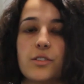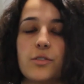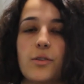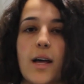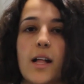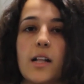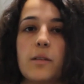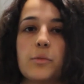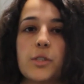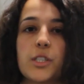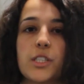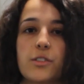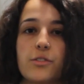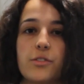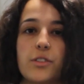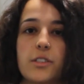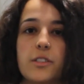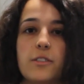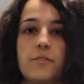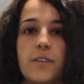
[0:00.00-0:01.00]
to help
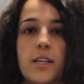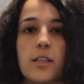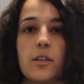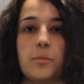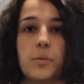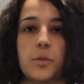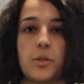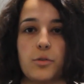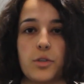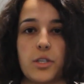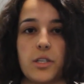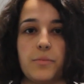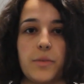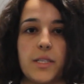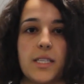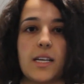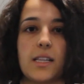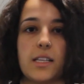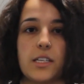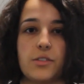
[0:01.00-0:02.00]
children develop social
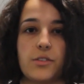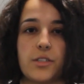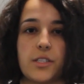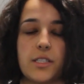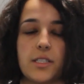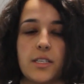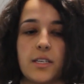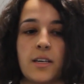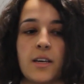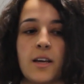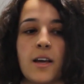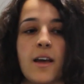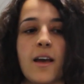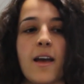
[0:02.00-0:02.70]
media literacy